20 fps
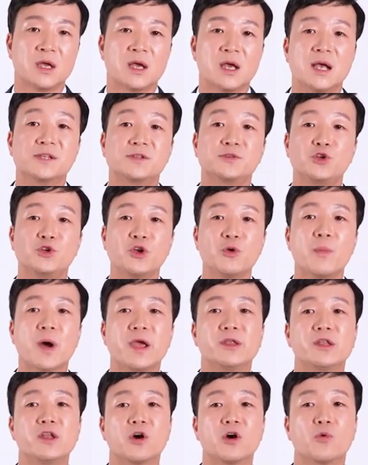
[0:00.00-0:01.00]
As you
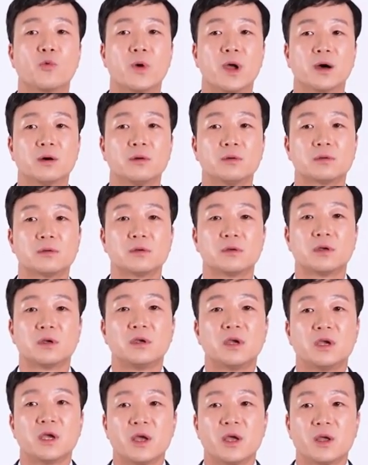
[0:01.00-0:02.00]
might know well,
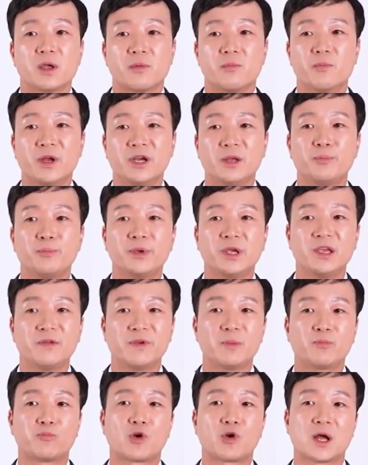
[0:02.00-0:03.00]
many
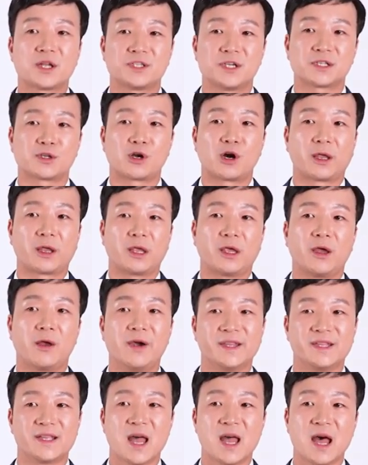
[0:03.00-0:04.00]
PV projects are
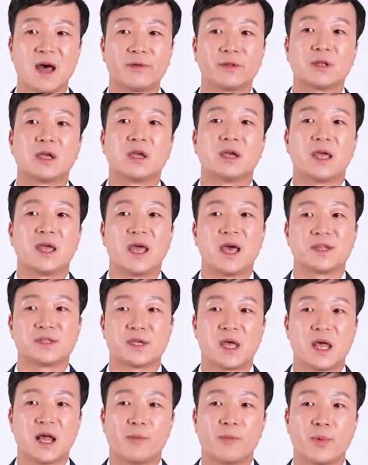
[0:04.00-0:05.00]
carried out
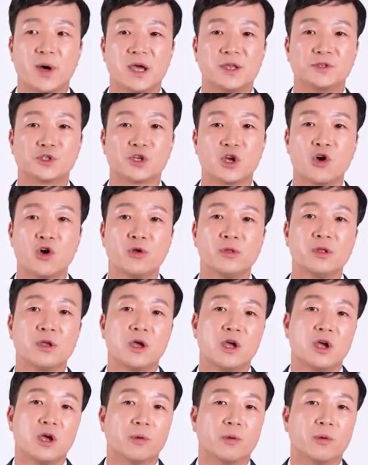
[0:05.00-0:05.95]
at alpine zone,